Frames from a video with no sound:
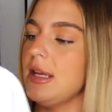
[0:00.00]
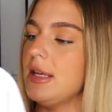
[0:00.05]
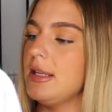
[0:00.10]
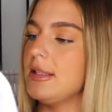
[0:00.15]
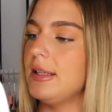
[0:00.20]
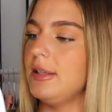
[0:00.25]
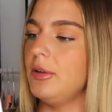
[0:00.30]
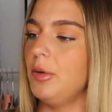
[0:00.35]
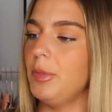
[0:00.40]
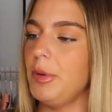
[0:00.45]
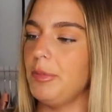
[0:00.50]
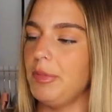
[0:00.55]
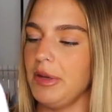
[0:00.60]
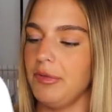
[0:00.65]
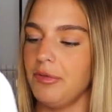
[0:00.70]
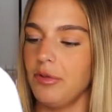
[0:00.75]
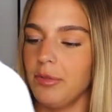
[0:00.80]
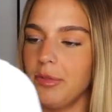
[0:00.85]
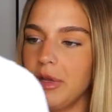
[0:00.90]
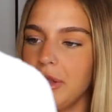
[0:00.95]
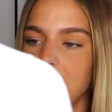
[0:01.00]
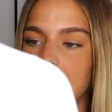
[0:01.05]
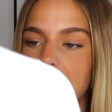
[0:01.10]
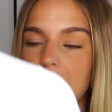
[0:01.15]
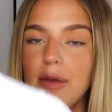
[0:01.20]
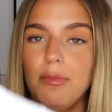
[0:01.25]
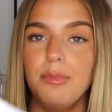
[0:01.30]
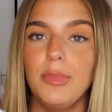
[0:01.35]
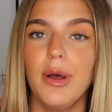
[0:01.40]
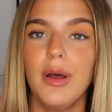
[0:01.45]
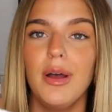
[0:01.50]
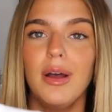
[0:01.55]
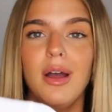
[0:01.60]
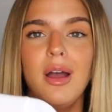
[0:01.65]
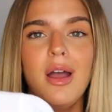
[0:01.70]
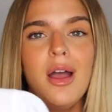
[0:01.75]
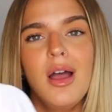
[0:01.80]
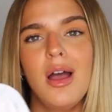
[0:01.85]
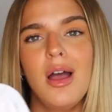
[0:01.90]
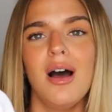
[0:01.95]
It is a little bit big for him at the minute, but
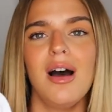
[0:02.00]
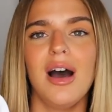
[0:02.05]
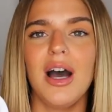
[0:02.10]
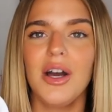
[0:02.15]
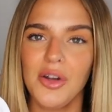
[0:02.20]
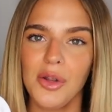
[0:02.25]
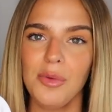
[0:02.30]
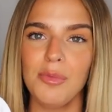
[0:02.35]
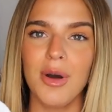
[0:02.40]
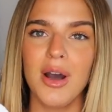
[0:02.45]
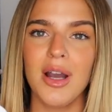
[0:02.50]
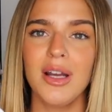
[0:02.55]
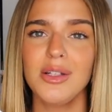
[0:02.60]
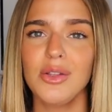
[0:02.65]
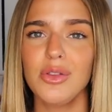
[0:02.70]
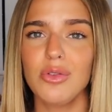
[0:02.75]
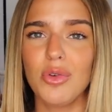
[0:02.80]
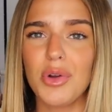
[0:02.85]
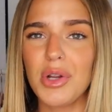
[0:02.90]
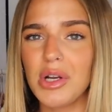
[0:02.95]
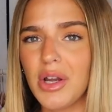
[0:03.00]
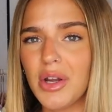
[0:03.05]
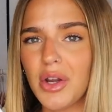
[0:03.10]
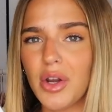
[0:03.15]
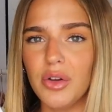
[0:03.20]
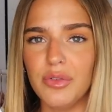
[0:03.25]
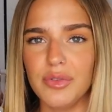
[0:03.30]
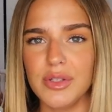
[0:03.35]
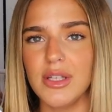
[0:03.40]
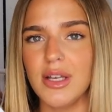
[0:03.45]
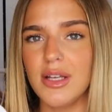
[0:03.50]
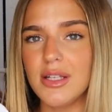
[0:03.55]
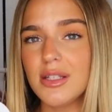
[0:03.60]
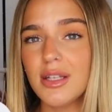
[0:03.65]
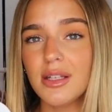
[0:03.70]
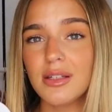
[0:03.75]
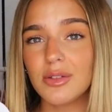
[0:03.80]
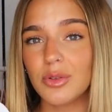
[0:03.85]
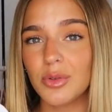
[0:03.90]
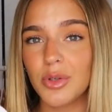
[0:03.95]
I don't mind throwing like oversized
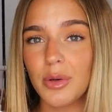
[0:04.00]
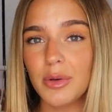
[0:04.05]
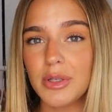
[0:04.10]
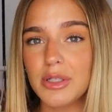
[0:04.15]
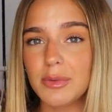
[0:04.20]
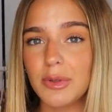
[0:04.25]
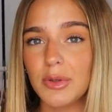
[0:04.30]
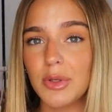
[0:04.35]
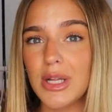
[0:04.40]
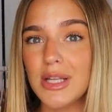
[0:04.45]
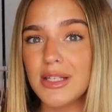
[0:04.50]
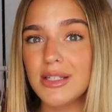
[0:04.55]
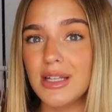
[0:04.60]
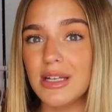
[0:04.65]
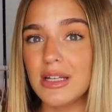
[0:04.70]
things on Noah, to be honest.